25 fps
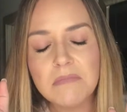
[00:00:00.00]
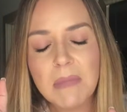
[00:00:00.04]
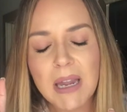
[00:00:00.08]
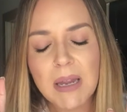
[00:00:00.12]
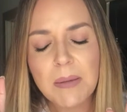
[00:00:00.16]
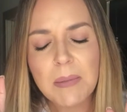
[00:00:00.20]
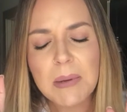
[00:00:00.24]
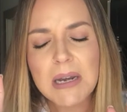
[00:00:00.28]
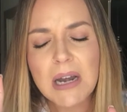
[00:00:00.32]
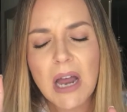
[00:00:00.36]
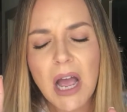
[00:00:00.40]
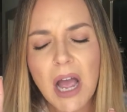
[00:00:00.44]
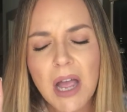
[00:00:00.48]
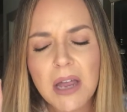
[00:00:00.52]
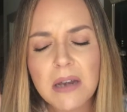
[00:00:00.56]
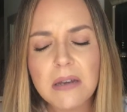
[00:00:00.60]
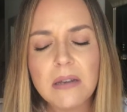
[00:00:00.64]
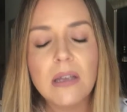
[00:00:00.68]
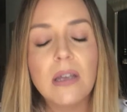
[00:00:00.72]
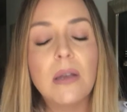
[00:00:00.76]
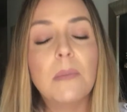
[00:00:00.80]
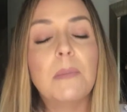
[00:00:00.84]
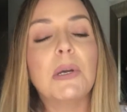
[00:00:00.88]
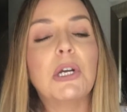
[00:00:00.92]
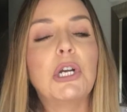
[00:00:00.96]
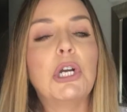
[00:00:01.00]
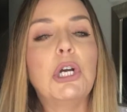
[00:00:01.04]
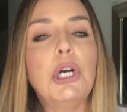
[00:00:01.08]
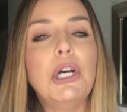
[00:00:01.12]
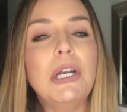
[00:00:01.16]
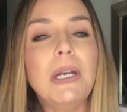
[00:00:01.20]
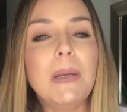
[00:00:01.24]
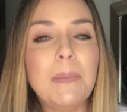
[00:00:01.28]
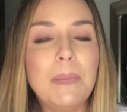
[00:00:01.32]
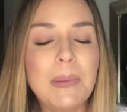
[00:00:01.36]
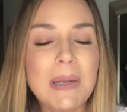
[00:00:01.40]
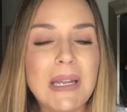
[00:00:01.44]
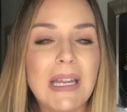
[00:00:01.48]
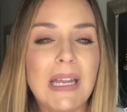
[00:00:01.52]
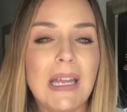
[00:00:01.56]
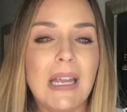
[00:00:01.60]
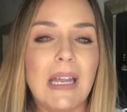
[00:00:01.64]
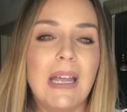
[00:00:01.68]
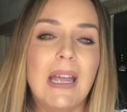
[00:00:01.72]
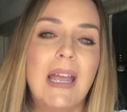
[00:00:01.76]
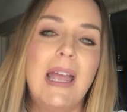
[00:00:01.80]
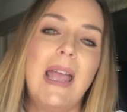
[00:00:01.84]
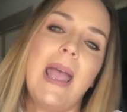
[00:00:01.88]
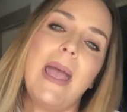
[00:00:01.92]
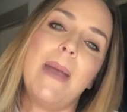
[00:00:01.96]
maybe not, but could it
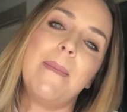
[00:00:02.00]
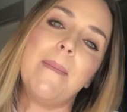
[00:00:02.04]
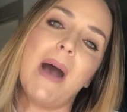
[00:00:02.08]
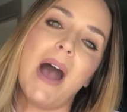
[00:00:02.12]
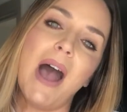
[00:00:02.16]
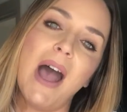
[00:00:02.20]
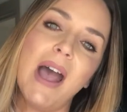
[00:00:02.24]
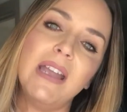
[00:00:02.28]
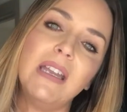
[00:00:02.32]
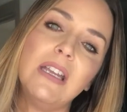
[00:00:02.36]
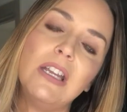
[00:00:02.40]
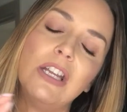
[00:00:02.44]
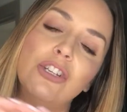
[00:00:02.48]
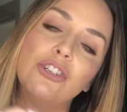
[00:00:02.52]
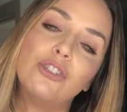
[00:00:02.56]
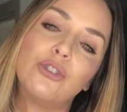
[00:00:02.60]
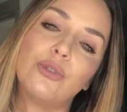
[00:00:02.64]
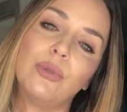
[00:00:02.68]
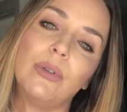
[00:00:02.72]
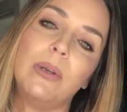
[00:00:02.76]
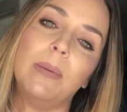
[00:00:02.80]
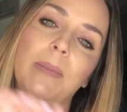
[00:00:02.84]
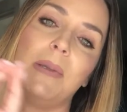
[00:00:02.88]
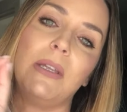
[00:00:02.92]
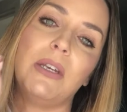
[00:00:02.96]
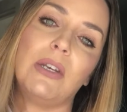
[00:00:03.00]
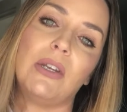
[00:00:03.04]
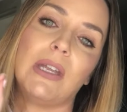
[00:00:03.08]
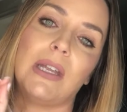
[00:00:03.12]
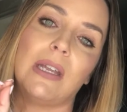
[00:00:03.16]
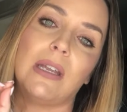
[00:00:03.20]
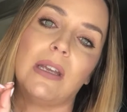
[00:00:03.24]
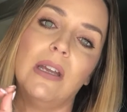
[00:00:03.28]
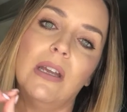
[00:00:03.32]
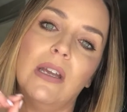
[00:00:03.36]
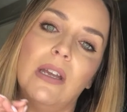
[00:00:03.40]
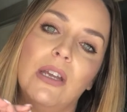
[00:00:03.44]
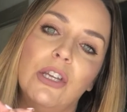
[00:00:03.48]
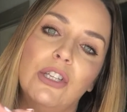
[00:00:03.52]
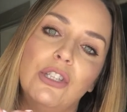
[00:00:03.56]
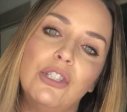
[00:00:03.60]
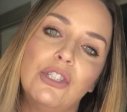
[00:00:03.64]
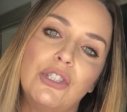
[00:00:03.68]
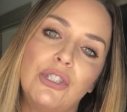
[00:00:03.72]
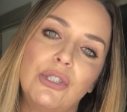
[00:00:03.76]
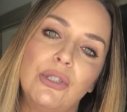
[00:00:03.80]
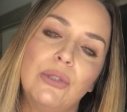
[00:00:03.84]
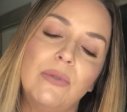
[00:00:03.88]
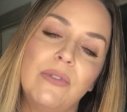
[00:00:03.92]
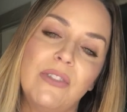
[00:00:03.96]
be, am I contributing
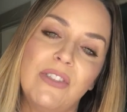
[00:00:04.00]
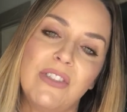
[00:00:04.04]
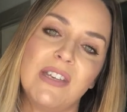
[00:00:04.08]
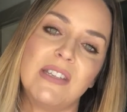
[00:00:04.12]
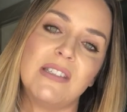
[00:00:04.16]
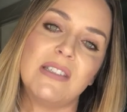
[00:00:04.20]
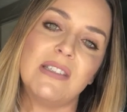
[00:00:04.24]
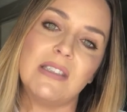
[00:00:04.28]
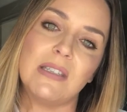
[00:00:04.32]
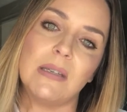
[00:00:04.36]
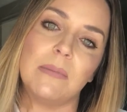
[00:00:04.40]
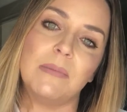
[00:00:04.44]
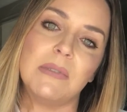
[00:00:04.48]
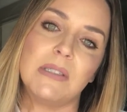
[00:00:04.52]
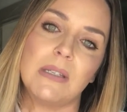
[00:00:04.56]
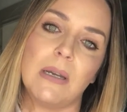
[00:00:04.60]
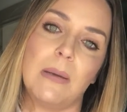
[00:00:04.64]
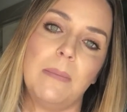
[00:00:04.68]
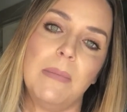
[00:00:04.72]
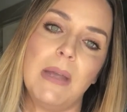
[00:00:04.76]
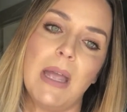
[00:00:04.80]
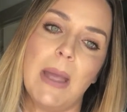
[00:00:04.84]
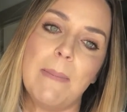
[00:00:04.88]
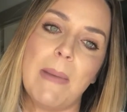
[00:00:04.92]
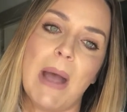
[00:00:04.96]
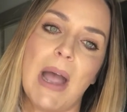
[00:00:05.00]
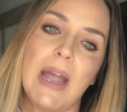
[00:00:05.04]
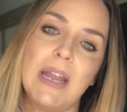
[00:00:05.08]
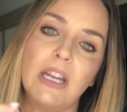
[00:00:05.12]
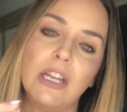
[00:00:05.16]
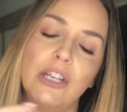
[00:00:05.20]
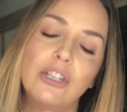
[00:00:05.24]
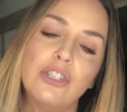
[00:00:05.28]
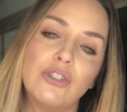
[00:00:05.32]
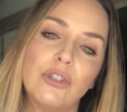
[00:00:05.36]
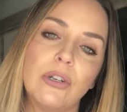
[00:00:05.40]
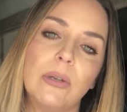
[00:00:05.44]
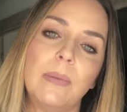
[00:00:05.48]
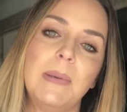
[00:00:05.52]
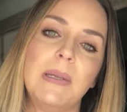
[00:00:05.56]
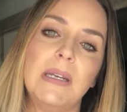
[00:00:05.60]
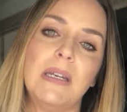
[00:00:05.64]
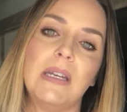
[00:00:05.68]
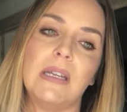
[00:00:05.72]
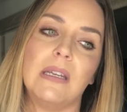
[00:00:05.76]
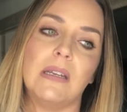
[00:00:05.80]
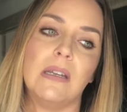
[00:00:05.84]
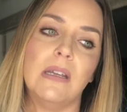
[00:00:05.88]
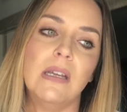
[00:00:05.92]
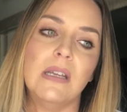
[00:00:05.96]
to this symptom? Am I
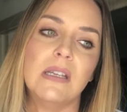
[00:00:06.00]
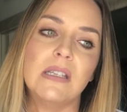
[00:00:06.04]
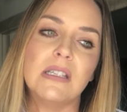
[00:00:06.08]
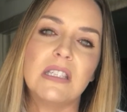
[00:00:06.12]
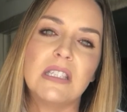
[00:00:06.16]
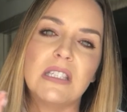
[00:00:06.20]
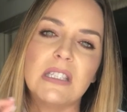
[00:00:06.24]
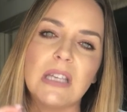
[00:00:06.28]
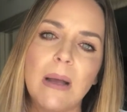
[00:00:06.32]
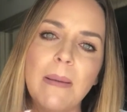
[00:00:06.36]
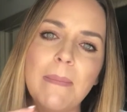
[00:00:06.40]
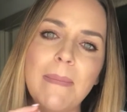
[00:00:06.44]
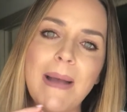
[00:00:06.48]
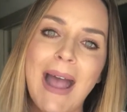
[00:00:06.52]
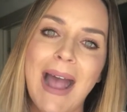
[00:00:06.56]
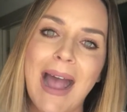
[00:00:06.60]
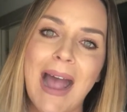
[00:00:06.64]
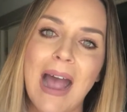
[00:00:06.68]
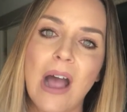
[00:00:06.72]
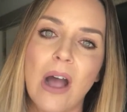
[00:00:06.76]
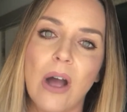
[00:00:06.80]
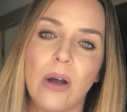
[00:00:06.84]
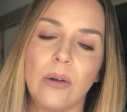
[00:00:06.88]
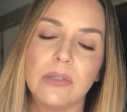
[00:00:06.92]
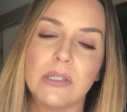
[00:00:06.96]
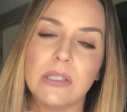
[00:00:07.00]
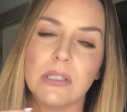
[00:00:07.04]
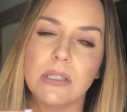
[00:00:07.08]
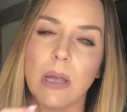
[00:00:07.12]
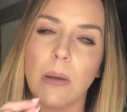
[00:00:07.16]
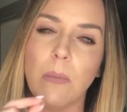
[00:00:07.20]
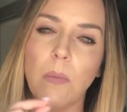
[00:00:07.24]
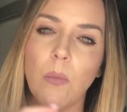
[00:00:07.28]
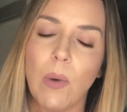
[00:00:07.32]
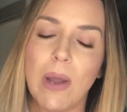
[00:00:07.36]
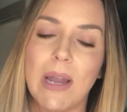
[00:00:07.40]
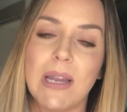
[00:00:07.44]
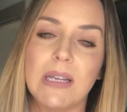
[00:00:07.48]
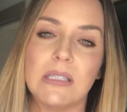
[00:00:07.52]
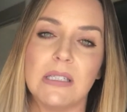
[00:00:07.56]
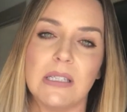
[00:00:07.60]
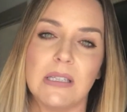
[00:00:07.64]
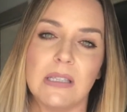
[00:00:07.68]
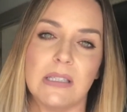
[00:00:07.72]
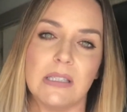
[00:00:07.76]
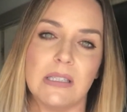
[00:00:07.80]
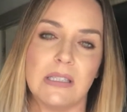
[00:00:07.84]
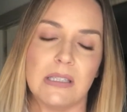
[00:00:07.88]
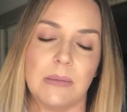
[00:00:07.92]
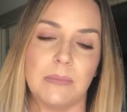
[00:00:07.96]
contributing somehow, some way to
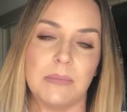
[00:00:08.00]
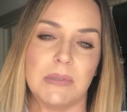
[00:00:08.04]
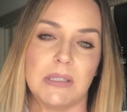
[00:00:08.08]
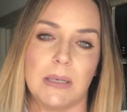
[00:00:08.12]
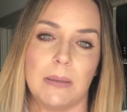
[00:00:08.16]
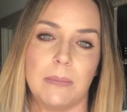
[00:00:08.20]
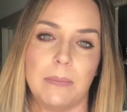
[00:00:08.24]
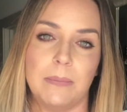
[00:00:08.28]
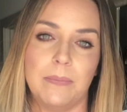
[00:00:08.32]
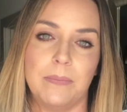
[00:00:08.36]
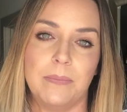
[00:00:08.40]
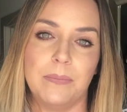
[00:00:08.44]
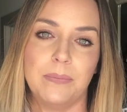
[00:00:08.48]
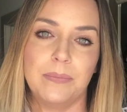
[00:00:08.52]
this symptom?